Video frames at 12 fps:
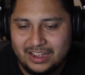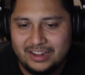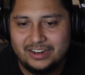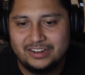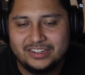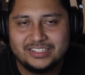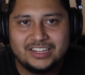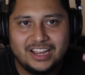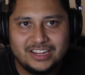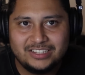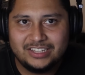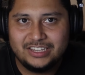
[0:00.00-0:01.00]
And then this
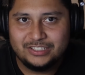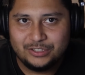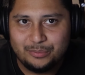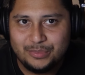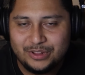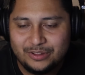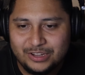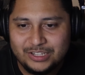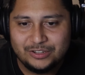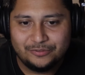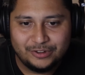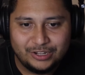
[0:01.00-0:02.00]
guy's he's
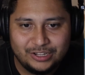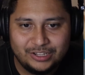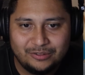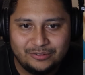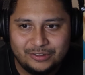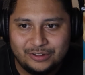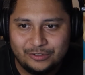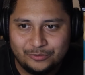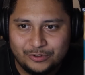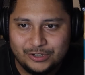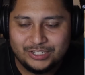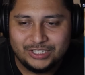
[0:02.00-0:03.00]
the villain of the
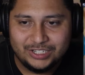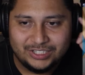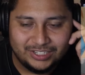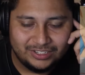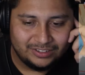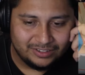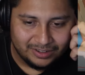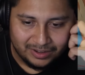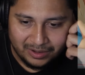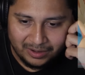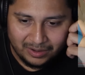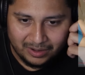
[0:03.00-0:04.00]
first season.
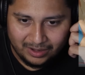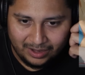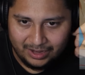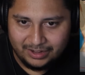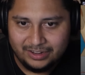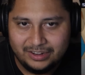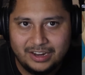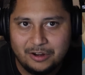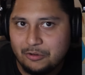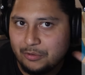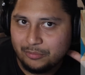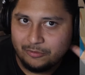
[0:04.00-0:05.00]
And they
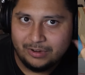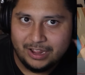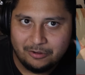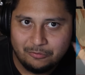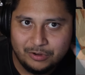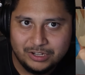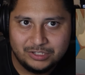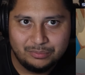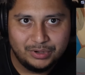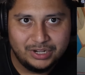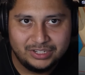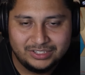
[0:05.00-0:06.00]
were like once
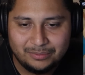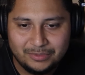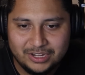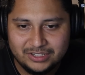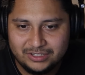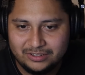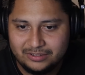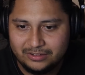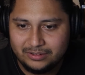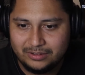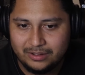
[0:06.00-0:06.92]
buds, I'm guessing.